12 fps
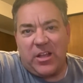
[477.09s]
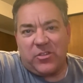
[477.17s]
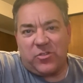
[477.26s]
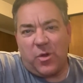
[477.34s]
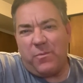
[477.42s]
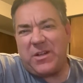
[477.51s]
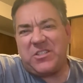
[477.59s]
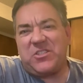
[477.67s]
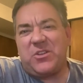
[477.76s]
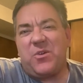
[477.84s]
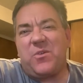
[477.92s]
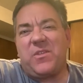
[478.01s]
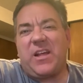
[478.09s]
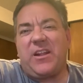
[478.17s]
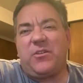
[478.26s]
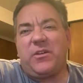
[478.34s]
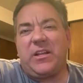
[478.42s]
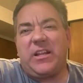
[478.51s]
So much so that I
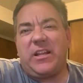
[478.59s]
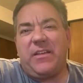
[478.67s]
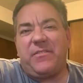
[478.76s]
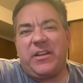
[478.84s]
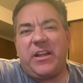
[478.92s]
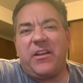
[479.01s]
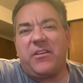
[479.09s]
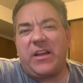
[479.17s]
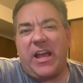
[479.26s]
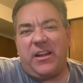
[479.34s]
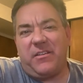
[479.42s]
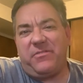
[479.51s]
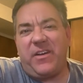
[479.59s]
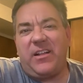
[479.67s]
don't even hear NFL